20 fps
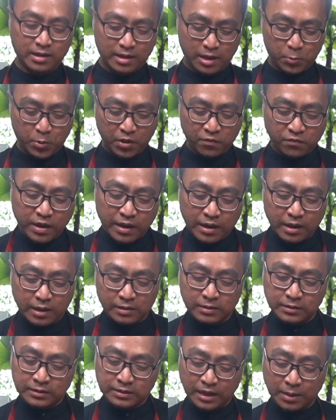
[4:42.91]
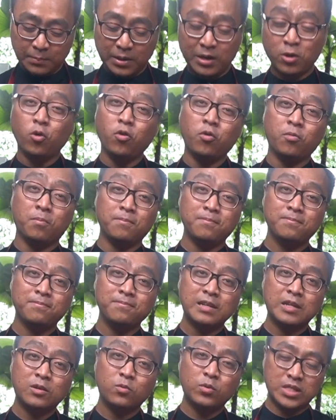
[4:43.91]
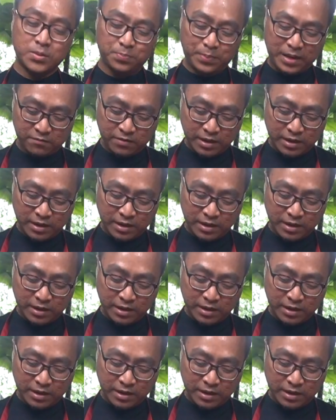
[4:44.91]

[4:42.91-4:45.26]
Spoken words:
and we have very little time at home. We spend